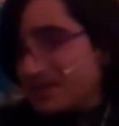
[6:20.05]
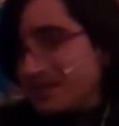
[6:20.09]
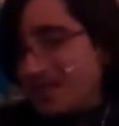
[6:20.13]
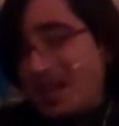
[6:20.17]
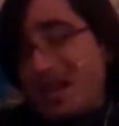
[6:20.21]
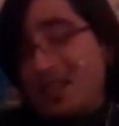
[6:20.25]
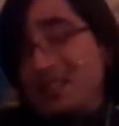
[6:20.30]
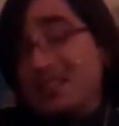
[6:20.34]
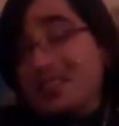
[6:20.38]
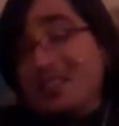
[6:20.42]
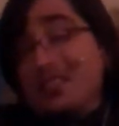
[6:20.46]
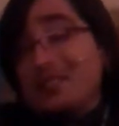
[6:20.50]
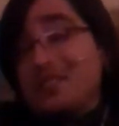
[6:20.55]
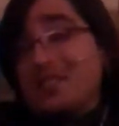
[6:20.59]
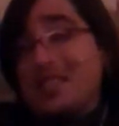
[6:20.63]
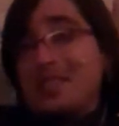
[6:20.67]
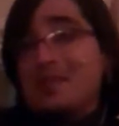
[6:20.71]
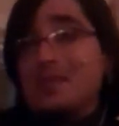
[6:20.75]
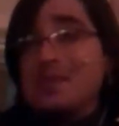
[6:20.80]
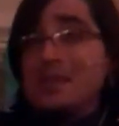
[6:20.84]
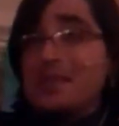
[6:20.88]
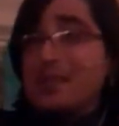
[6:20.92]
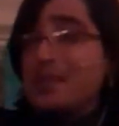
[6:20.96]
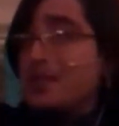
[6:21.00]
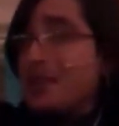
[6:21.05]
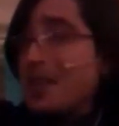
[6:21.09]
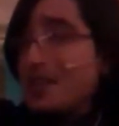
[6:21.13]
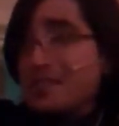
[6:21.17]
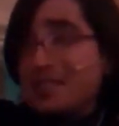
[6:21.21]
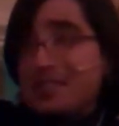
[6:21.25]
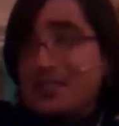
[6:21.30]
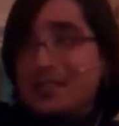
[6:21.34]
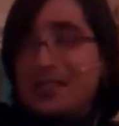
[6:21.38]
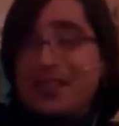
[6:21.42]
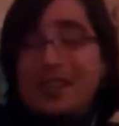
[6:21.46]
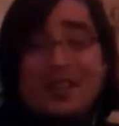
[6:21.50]
I love Sesame Street. You can ask
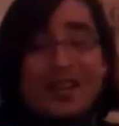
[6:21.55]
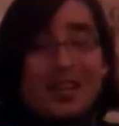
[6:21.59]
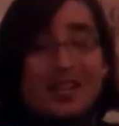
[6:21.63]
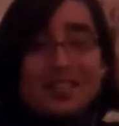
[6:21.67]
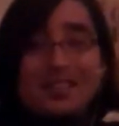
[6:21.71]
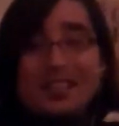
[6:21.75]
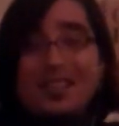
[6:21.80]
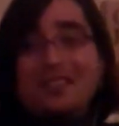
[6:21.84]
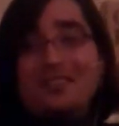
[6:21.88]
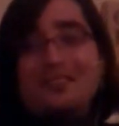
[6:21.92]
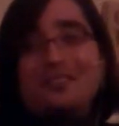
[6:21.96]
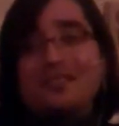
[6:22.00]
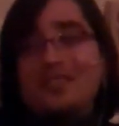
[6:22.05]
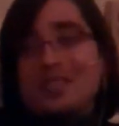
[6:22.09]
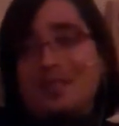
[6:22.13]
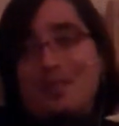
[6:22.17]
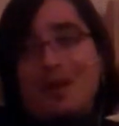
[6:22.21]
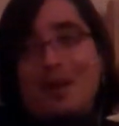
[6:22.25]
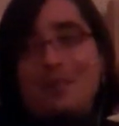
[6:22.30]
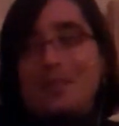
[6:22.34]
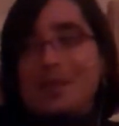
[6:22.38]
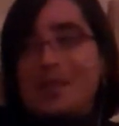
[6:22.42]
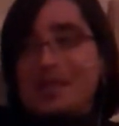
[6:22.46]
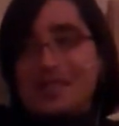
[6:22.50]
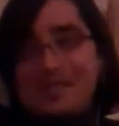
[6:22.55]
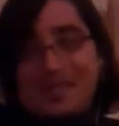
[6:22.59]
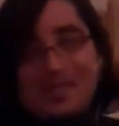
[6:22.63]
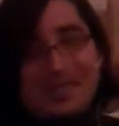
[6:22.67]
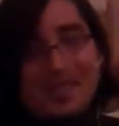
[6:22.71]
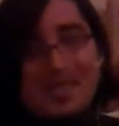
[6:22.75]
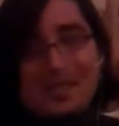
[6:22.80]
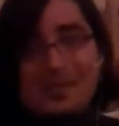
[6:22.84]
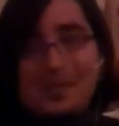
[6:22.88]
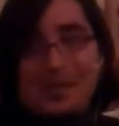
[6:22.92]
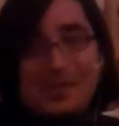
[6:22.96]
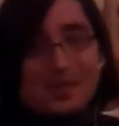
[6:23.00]
Andrea. I love the Muppets and
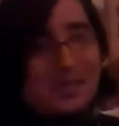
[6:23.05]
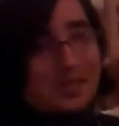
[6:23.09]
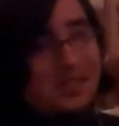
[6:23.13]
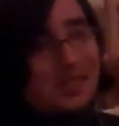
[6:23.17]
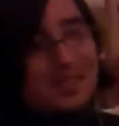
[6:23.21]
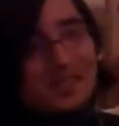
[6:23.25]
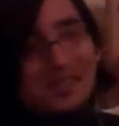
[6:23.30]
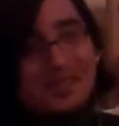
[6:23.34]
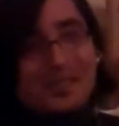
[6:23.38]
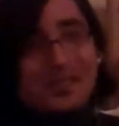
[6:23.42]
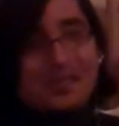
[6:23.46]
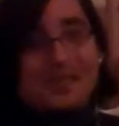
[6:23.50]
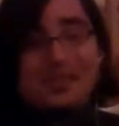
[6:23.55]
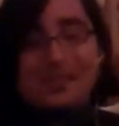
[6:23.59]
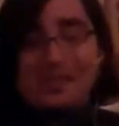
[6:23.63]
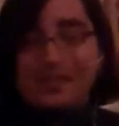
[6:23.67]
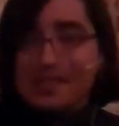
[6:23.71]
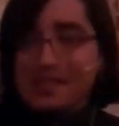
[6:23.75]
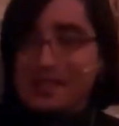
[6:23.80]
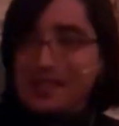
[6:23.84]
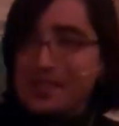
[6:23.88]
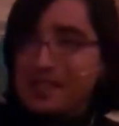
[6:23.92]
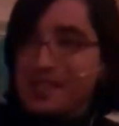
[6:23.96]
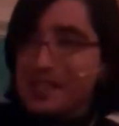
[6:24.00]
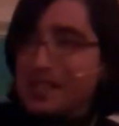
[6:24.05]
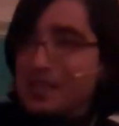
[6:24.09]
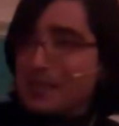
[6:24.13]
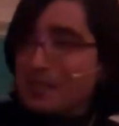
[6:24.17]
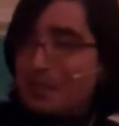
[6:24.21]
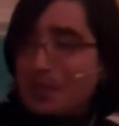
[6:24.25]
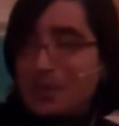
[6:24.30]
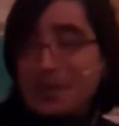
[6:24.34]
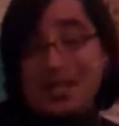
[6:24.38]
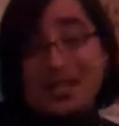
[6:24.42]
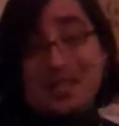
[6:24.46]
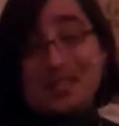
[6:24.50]
Sesame Street,
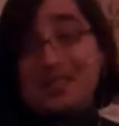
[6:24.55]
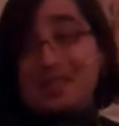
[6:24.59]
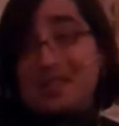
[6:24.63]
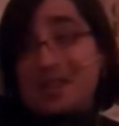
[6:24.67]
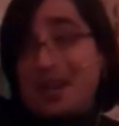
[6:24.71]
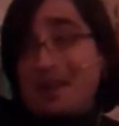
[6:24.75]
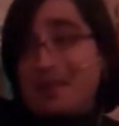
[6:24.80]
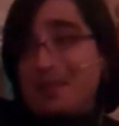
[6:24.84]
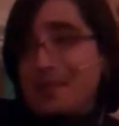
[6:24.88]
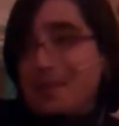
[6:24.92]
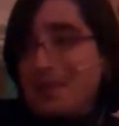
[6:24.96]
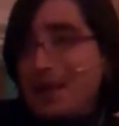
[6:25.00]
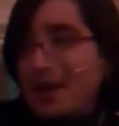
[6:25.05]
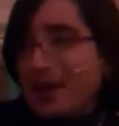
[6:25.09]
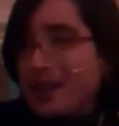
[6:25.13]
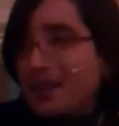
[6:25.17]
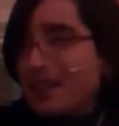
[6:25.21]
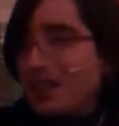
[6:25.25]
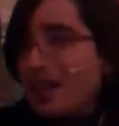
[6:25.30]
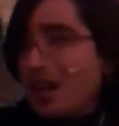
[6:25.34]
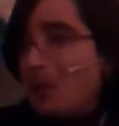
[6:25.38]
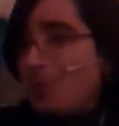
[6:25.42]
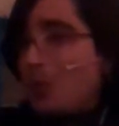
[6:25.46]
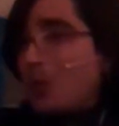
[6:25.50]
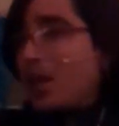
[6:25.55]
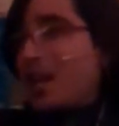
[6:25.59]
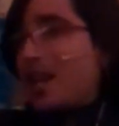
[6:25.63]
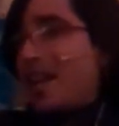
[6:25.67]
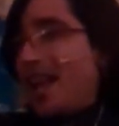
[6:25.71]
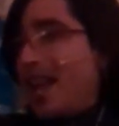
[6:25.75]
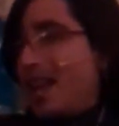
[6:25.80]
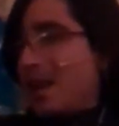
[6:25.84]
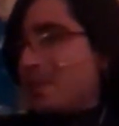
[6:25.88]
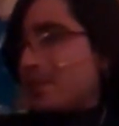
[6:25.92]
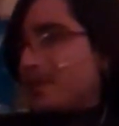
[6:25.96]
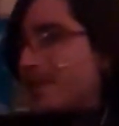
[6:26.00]
but that just came to mind. What I
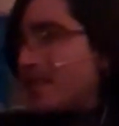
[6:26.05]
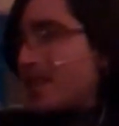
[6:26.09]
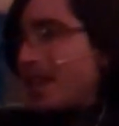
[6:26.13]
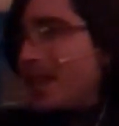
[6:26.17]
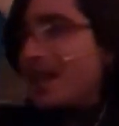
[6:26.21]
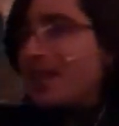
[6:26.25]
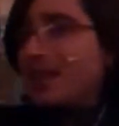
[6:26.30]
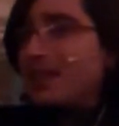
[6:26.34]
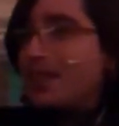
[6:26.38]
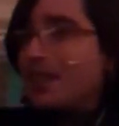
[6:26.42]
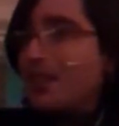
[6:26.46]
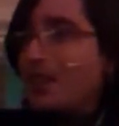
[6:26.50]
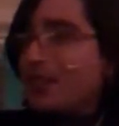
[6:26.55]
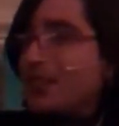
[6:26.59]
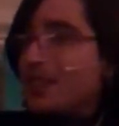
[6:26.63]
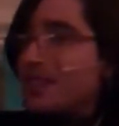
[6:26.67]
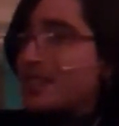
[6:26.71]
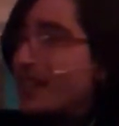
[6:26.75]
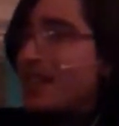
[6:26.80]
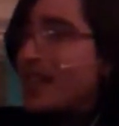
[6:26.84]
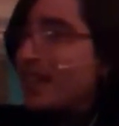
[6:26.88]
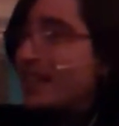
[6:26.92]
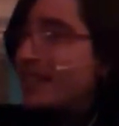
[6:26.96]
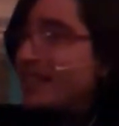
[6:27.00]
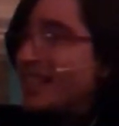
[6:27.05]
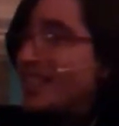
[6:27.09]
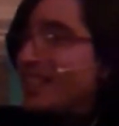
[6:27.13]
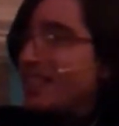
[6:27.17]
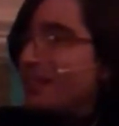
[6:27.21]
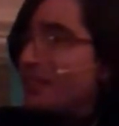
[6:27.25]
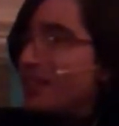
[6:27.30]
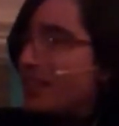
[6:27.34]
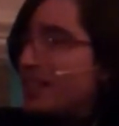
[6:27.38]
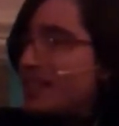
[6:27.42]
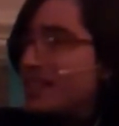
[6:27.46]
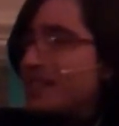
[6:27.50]
am saying, though, is that
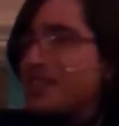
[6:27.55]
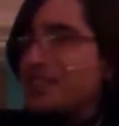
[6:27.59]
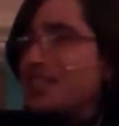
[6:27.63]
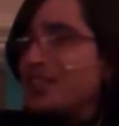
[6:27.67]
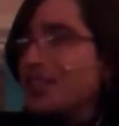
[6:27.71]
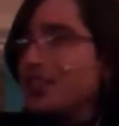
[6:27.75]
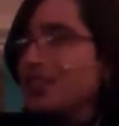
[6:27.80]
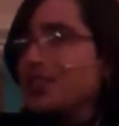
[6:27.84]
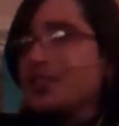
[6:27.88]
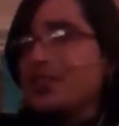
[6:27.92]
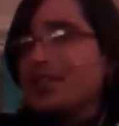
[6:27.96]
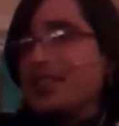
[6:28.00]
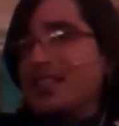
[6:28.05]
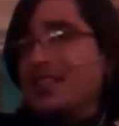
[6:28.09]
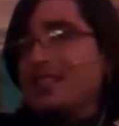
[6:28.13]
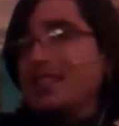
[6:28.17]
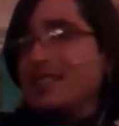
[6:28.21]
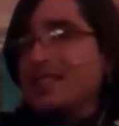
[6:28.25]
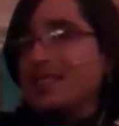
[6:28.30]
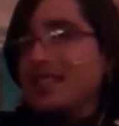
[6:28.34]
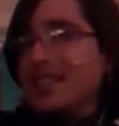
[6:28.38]
even as children,